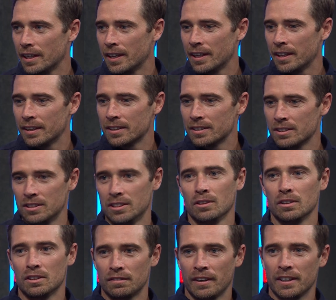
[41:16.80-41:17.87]
and you see all
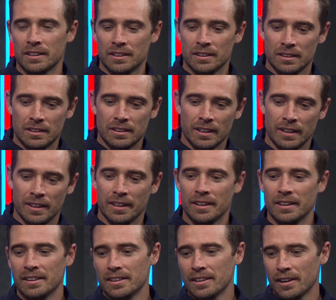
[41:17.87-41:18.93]
these faces, and
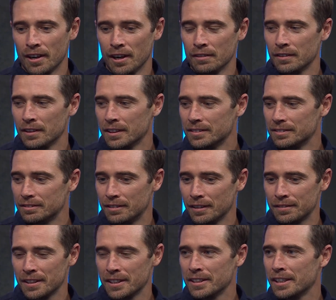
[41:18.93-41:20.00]
then over
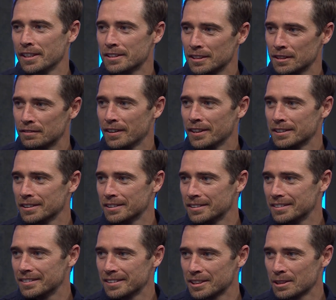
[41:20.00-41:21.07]
15 years these faces
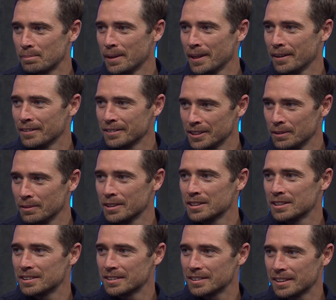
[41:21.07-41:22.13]
disappear and new
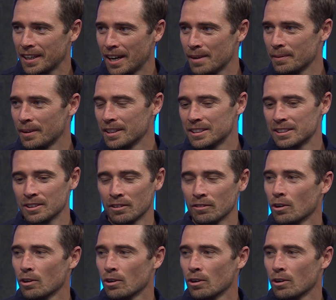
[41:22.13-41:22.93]
ones come, and it's sort of